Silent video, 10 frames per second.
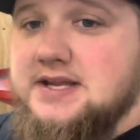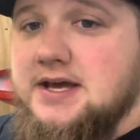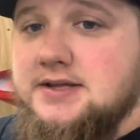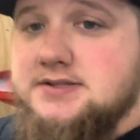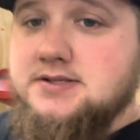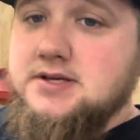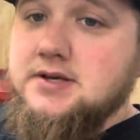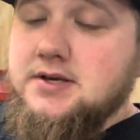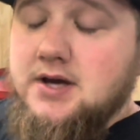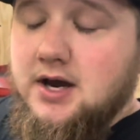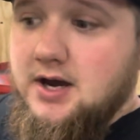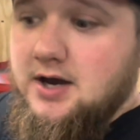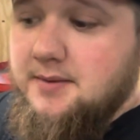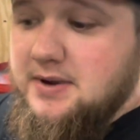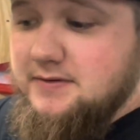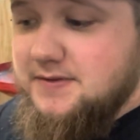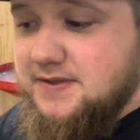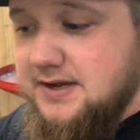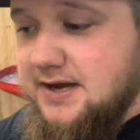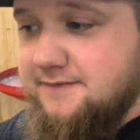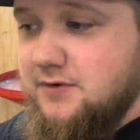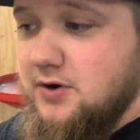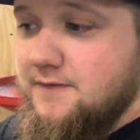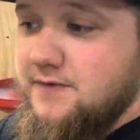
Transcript: heads. Everything I've heard